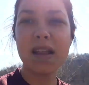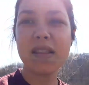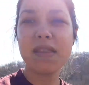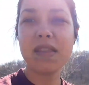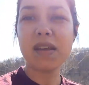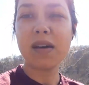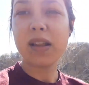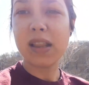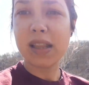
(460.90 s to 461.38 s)

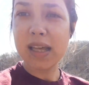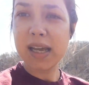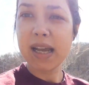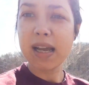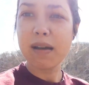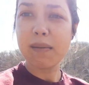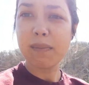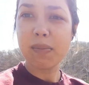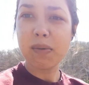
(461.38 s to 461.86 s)
the
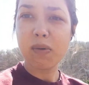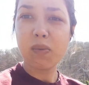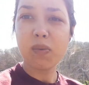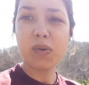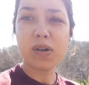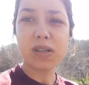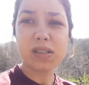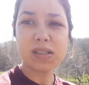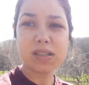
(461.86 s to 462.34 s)
lamp
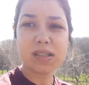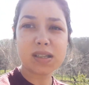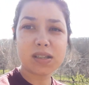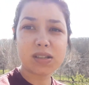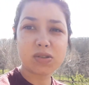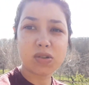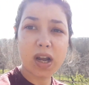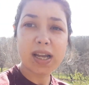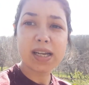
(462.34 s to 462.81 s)
was
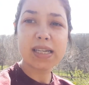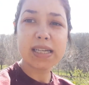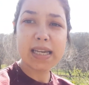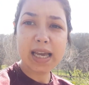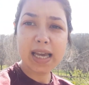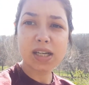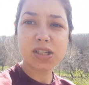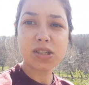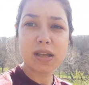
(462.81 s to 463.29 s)
trying to
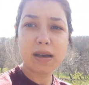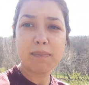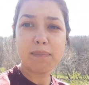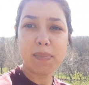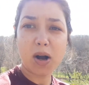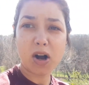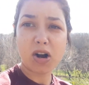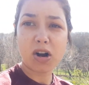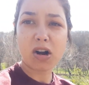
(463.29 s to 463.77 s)
catch that
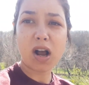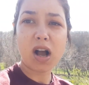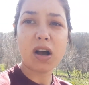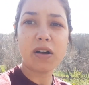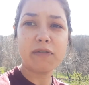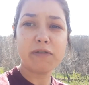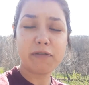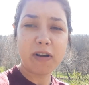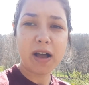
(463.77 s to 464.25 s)
bar
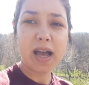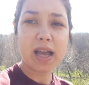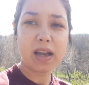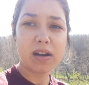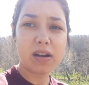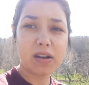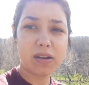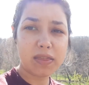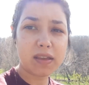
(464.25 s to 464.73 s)
on
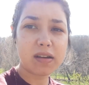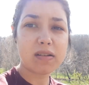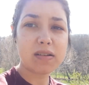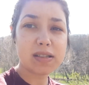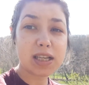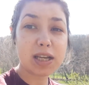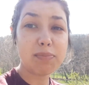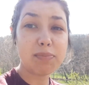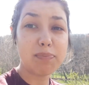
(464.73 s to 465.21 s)
fire. There
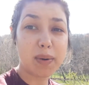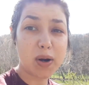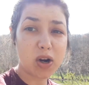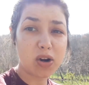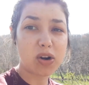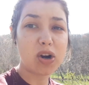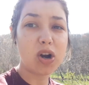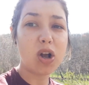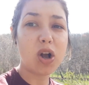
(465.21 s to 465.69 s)
is a
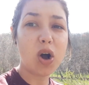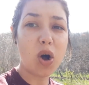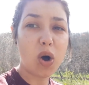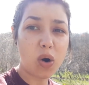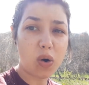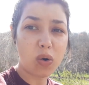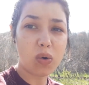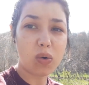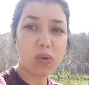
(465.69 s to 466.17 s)
burnt
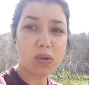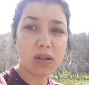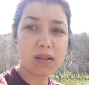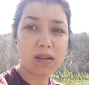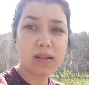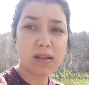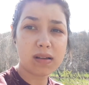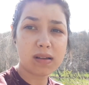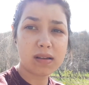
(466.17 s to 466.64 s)
hole.
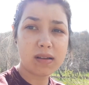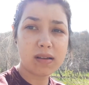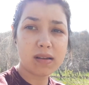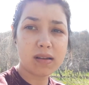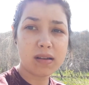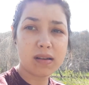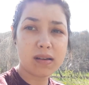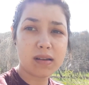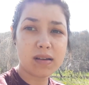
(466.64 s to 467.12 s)

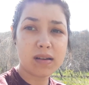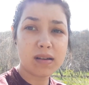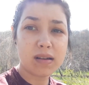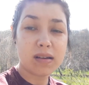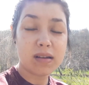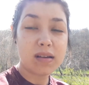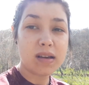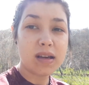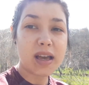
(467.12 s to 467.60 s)

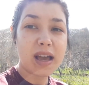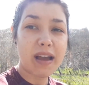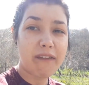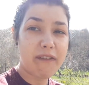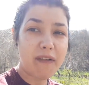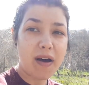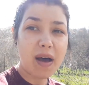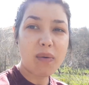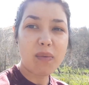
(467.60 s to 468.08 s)

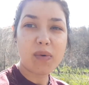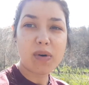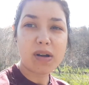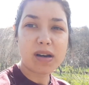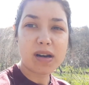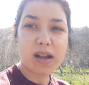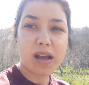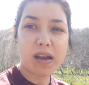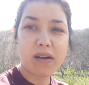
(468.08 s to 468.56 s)
If I
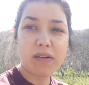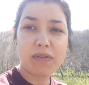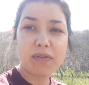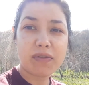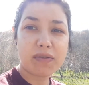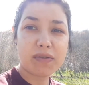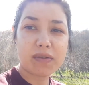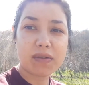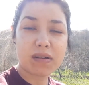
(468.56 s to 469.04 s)
wouldn't have
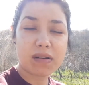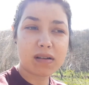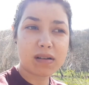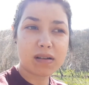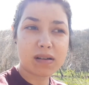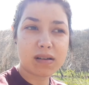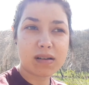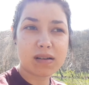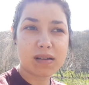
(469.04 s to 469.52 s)

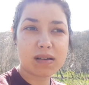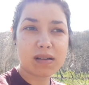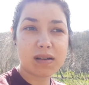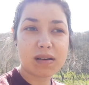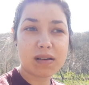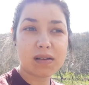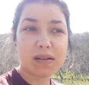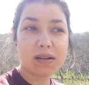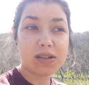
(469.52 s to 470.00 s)

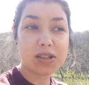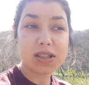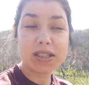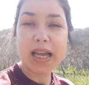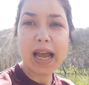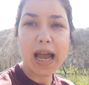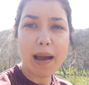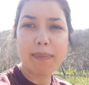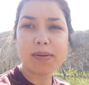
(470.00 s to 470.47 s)
just
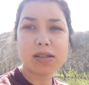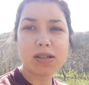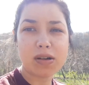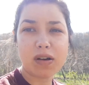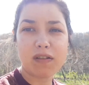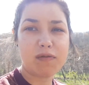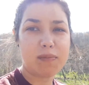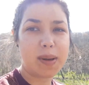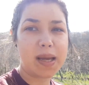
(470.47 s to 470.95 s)
happened to
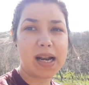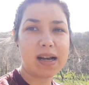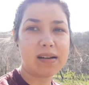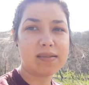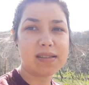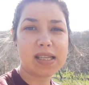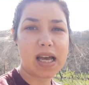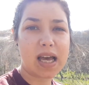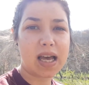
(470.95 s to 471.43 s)
have been
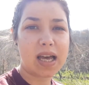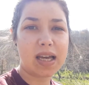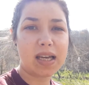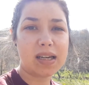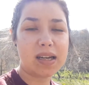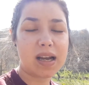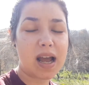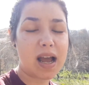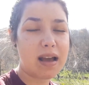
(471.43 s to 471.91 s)

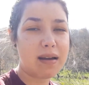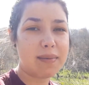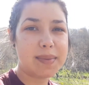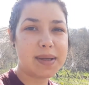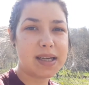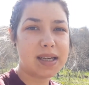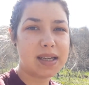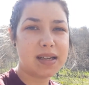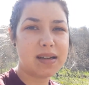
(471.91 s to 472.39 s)
outside, I
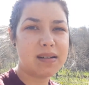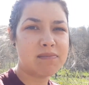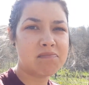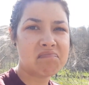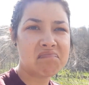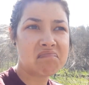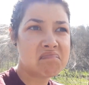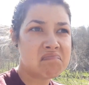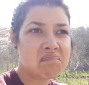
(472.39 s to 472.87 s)
mean,
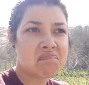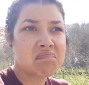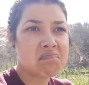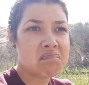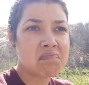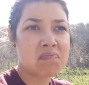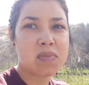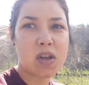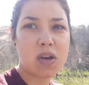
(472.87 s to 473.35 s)

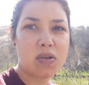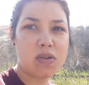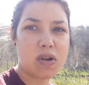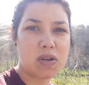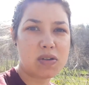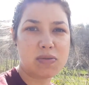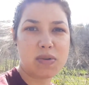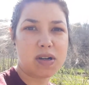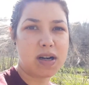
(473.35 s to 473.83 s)
who
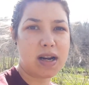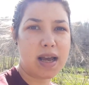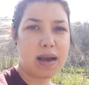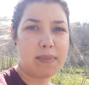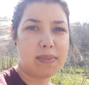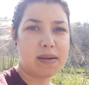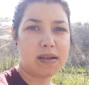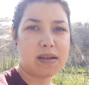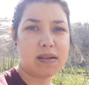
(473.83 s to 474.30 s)
knows what could have
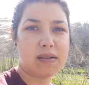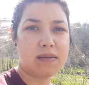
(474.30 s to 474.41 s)
happened.